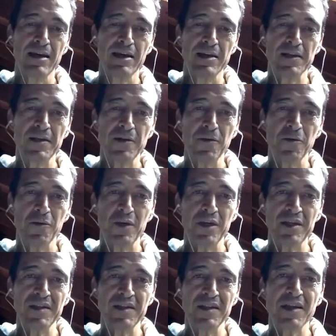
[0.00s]
So, what
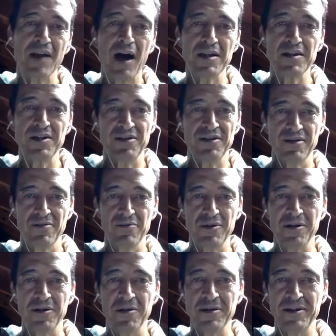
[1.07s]
is the caution with
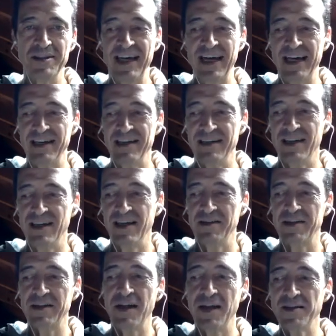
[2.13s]
all that?
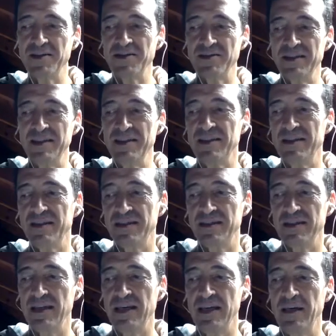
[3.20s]
The caution is
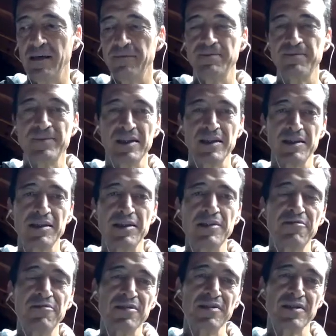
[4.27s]
the
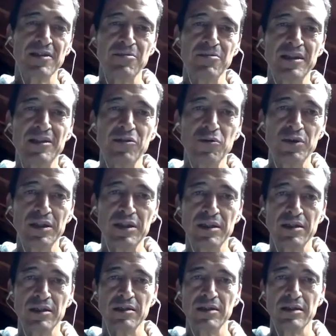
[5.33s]
difference
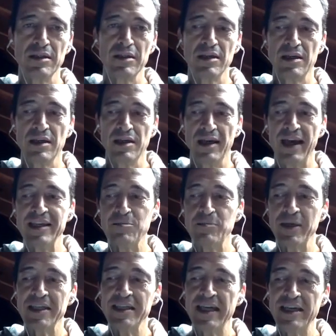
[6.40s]
between
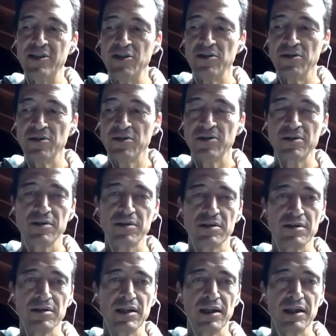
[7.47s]
expectations
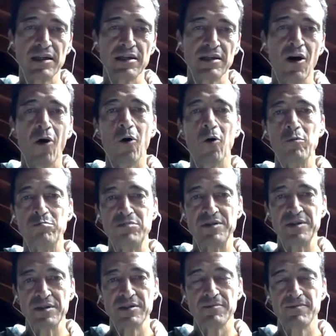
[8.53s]
and
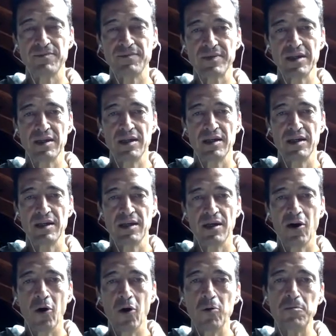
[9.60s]
hopes.
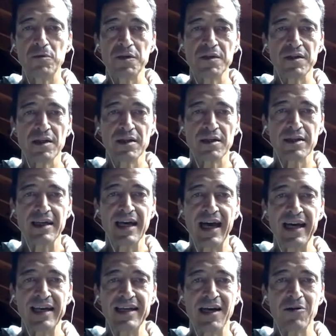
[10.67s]
Hopes
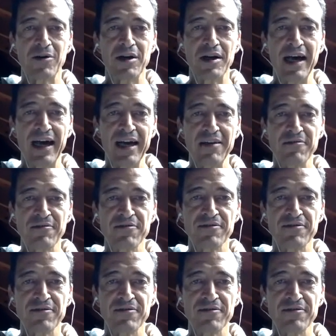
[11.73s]
guide our life.